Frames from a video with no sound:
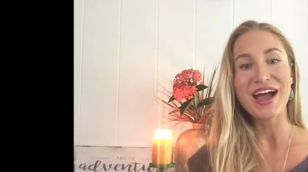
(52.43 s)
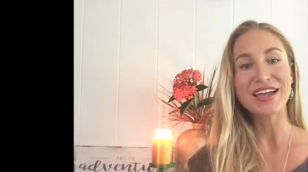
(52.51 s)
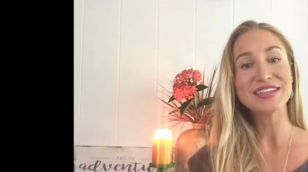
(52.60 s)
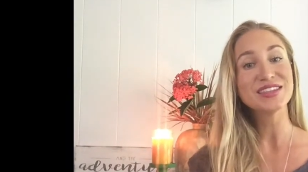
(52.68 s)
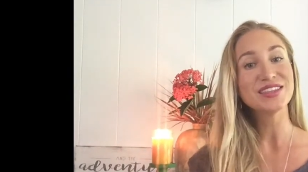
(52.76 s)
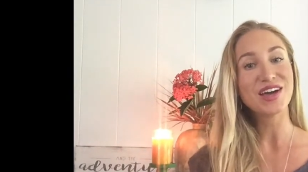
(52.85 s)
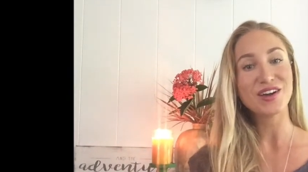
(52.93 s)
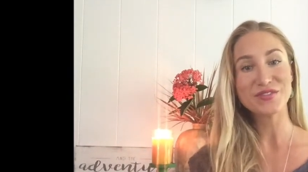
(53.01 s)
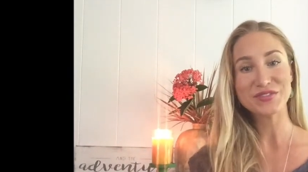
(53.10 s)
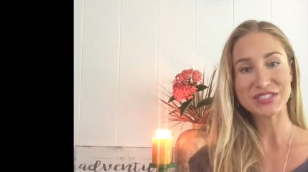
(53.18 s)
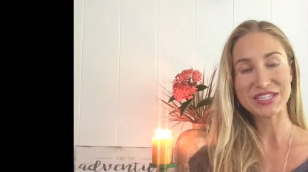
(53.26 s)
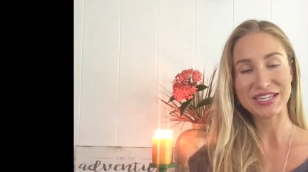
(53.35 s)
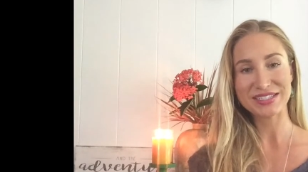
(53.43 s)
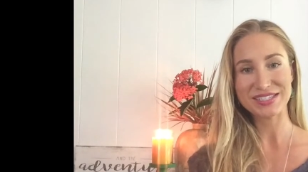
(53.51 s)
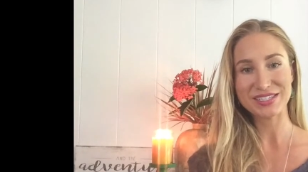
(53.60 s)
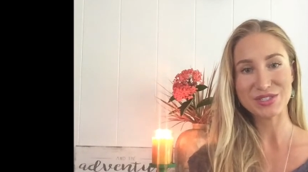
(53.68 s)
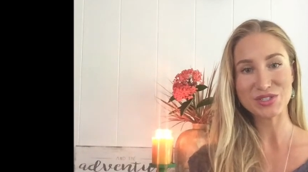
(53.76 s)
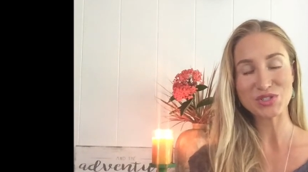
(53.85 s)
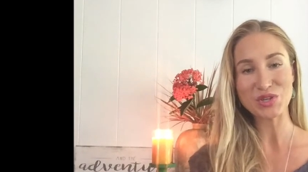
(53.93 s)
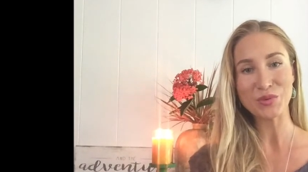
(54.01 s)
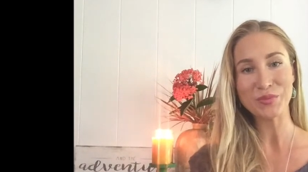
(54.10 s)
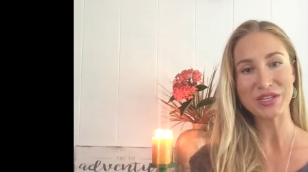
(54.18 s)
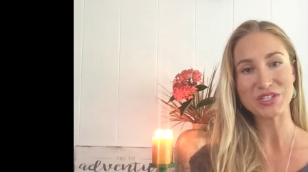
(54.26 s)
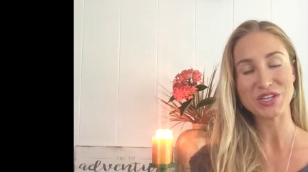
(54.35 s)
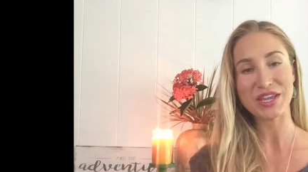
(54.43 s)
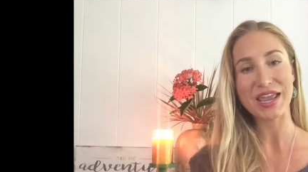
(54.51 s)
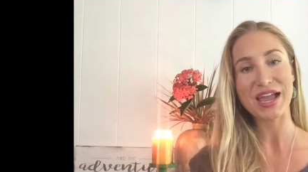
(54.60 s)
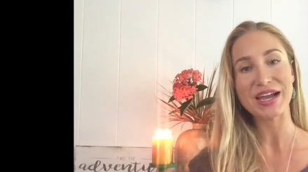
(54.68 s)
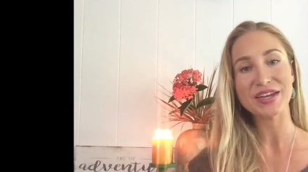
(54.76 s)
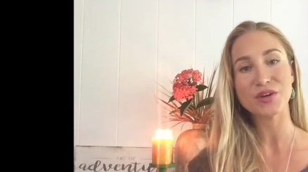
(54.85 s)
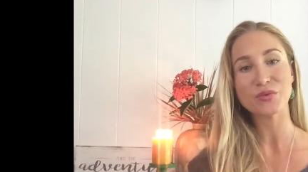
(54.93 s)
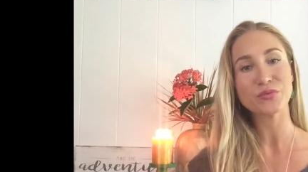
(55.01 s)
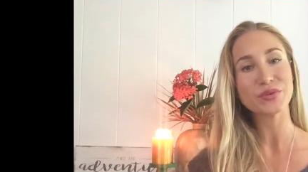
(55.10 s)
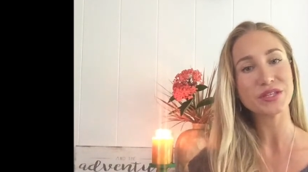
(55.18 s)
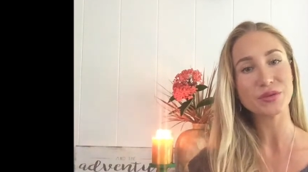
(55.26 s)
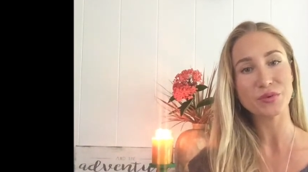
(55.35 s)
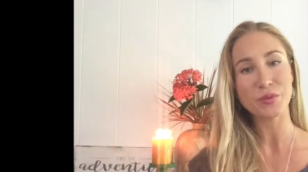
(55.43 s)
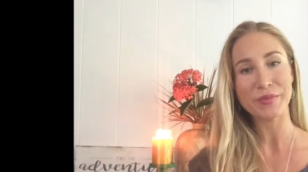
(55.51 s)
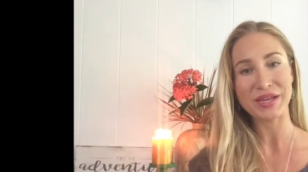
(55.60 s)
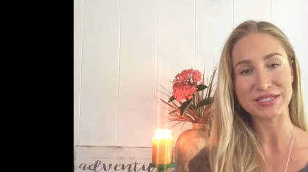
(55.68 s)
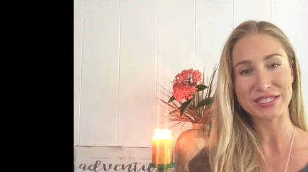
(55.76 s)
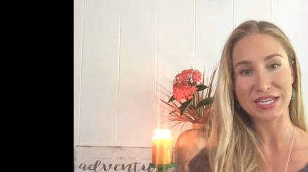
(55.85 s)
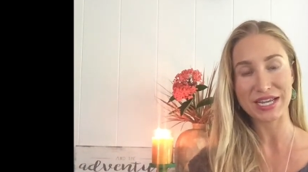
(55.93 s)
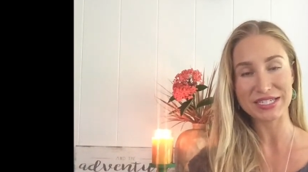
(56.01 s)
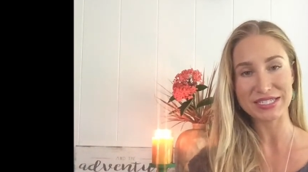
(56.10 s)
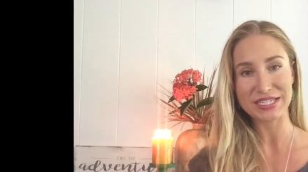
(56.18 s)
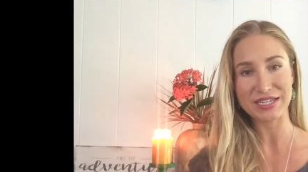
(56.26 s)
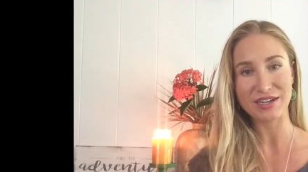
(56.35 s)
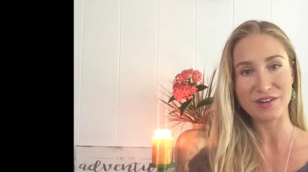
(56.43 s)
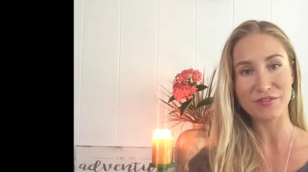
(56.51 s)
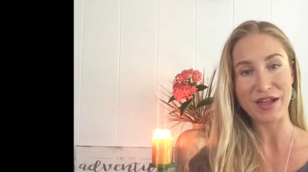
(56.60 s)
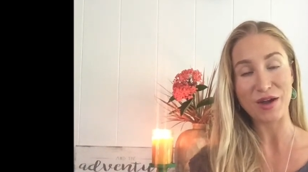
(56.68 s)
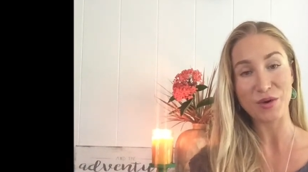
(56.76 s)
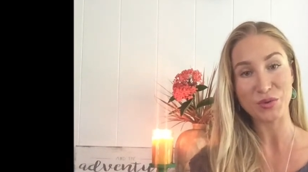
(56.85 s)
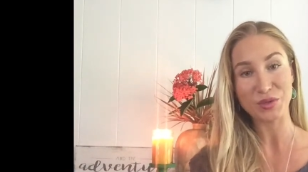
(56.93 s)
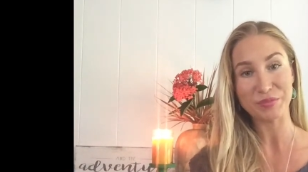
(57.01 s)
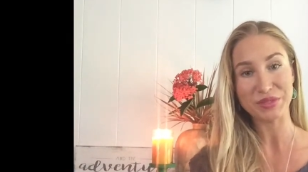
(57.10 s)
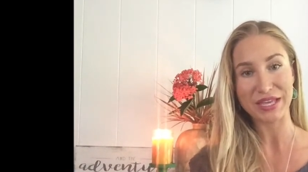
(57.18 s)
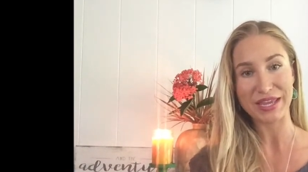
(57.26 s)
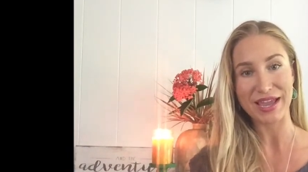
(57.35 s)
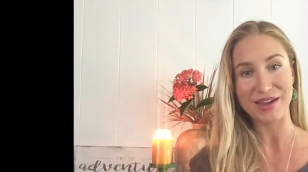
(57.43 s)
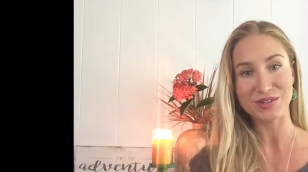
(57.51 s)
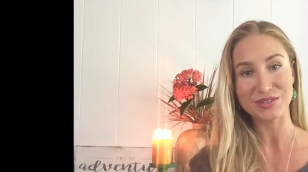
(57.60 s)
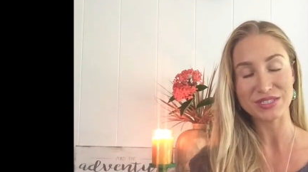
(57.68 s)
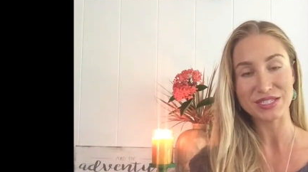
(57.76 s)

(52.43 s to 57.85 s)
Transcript: I loved dancing so much and I had a really romantic idea of how it would play out.